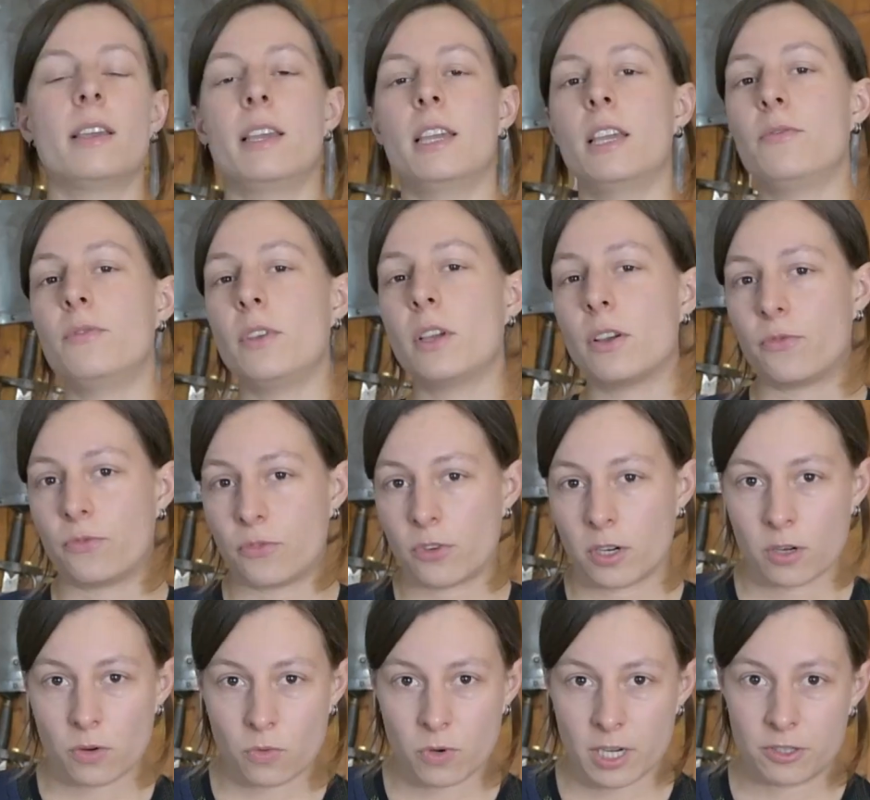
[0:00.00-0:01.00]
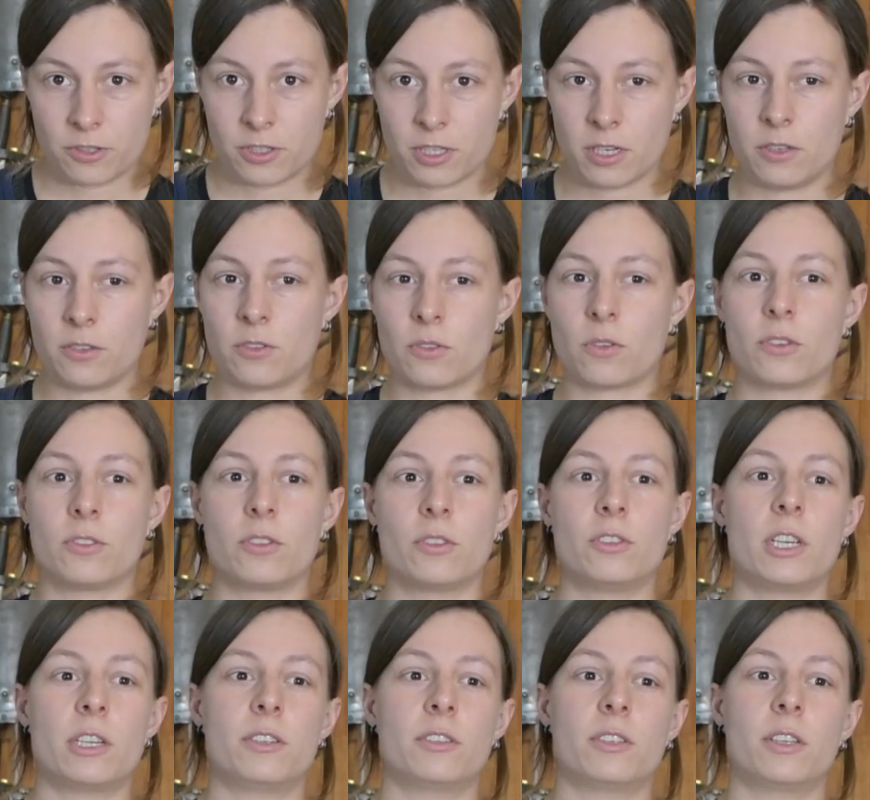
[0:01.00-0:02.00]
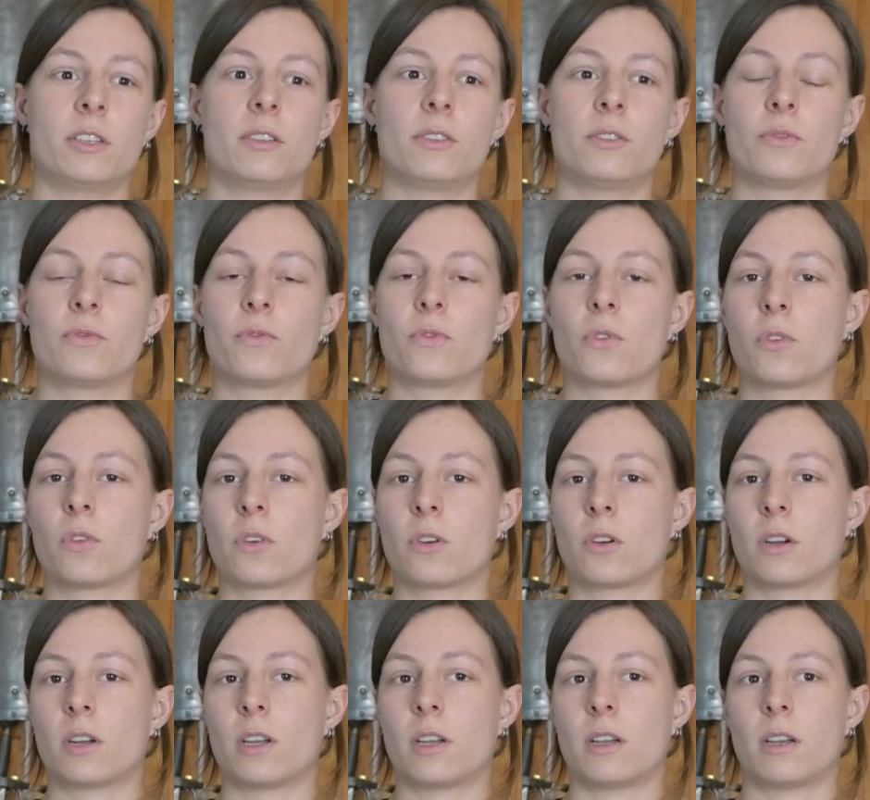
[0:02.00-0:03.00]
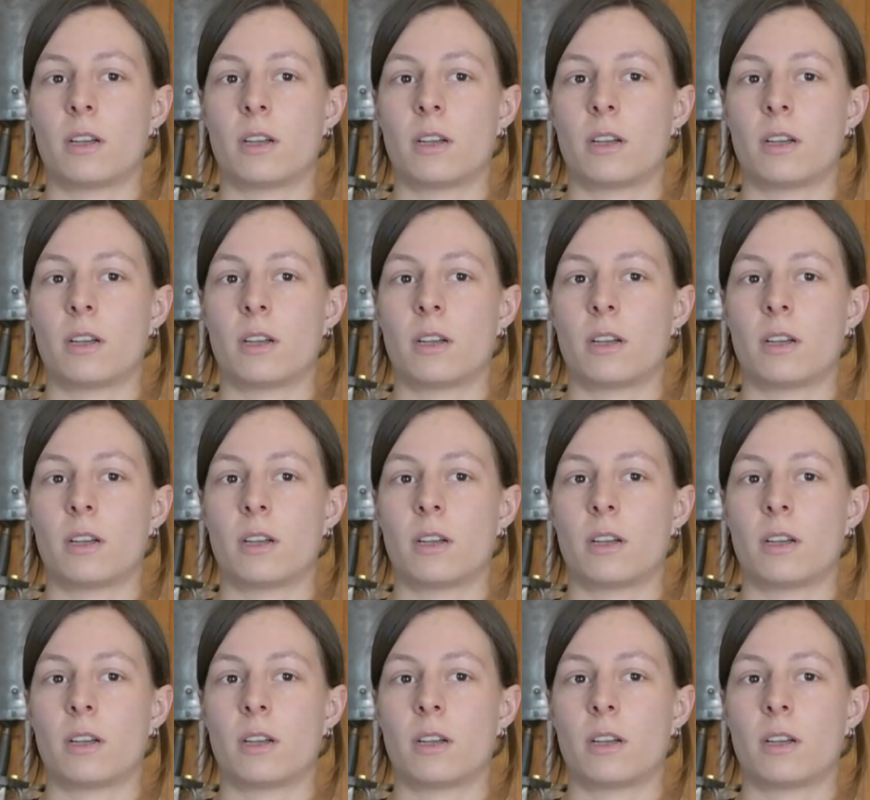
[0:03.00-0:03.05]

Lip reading: If you have further questions or suggestions for